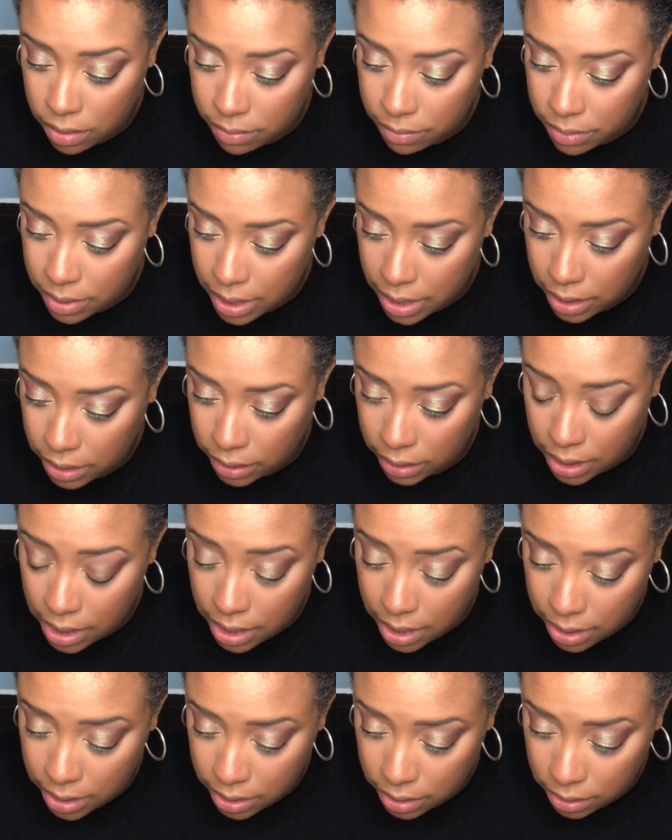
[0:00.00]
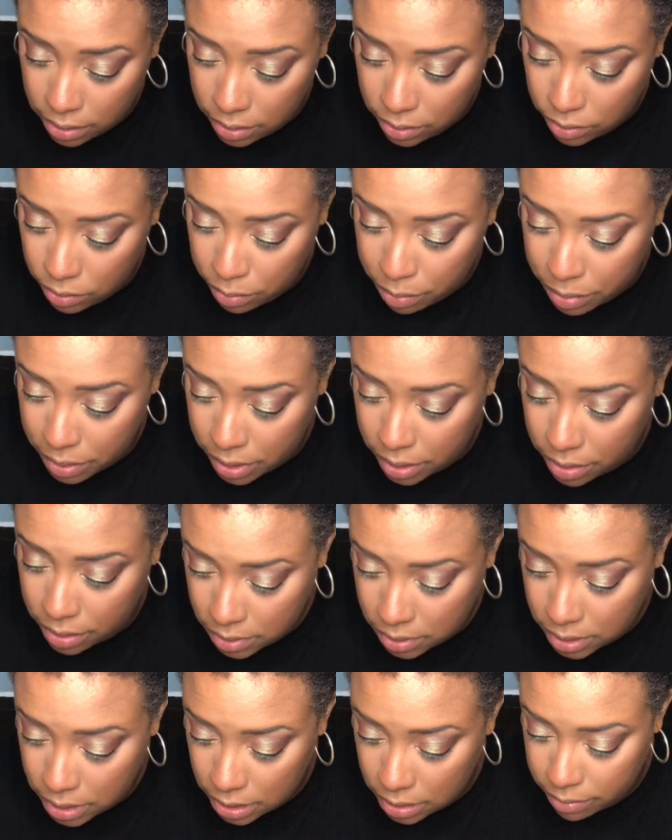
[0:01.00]
up that line a little bit.
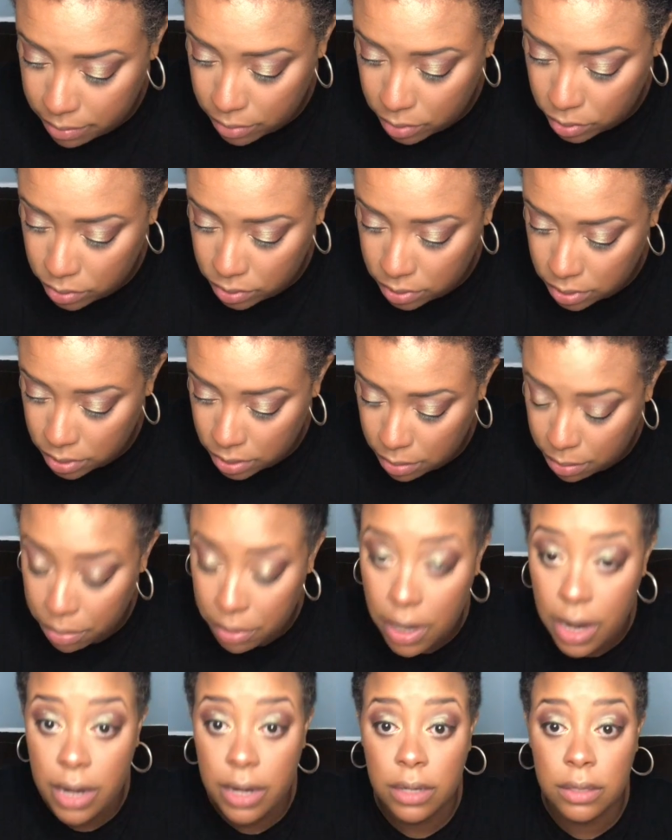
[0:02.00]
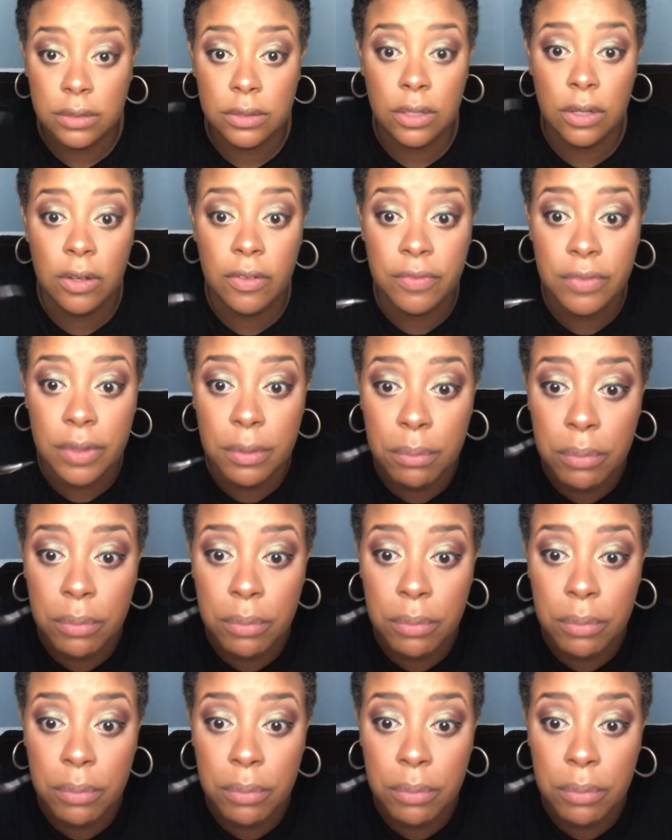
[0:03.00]
Take most of the product off the